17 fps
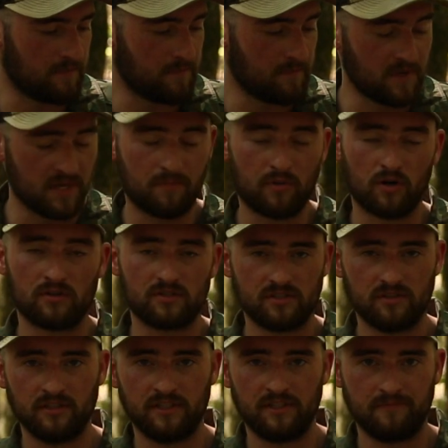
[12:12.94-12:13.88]
Me
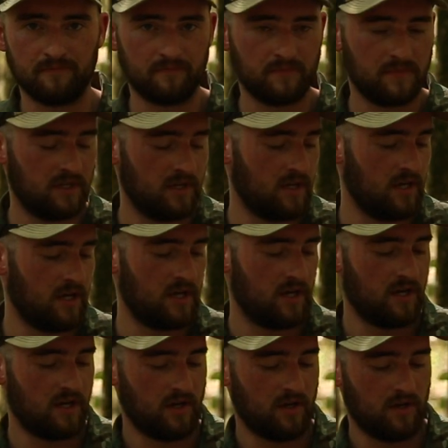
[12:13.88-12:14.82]
personally,
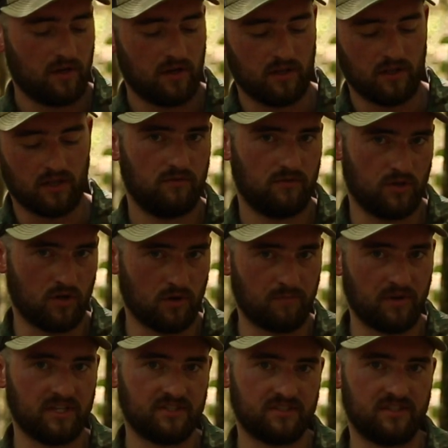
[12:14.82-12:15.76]
your
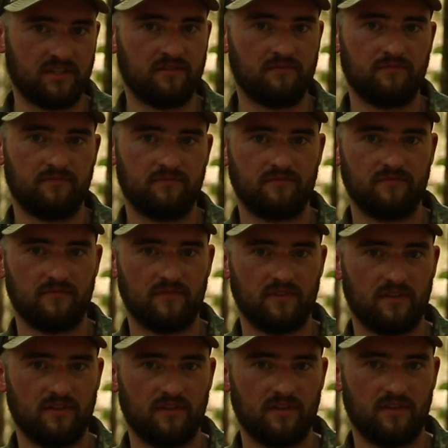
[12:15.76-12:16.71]
piston
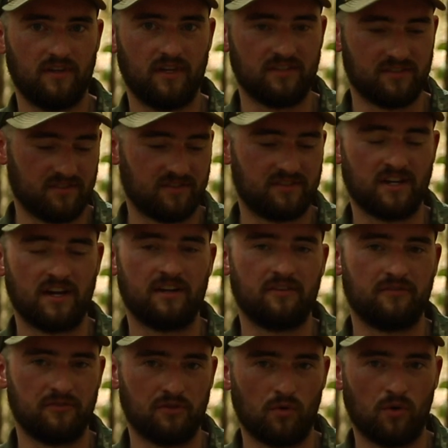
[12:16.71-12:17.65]
is inside
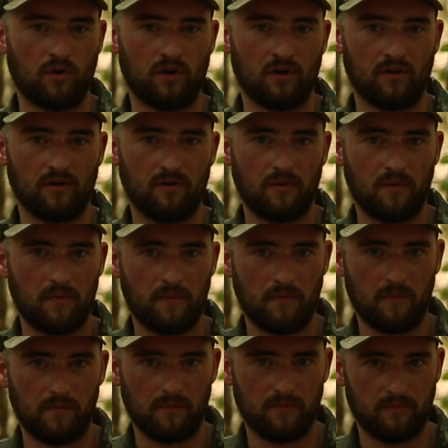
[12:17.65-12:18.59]
of your
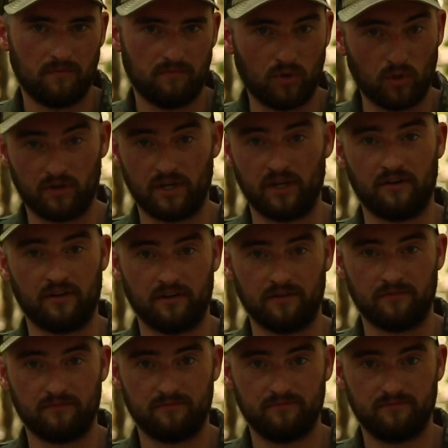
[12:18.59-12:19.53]
bolt carrier.
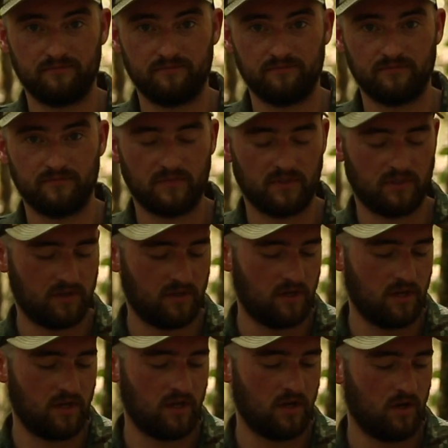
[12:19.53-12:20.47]

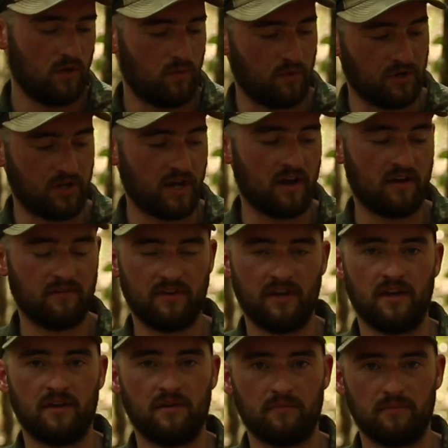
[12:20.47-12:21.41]
When you have
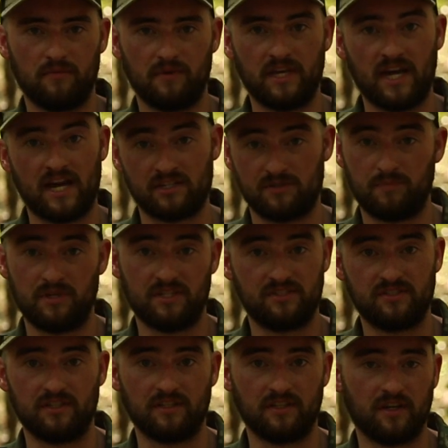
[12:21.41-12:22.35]
a gas
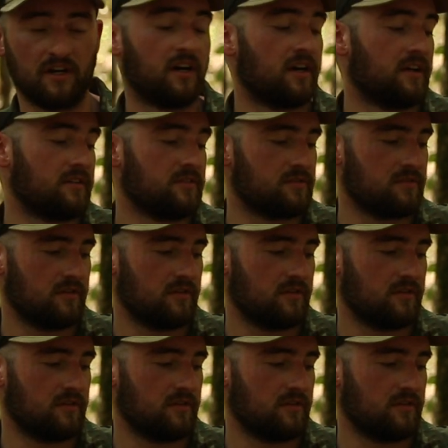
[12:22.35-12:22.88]
piston gun,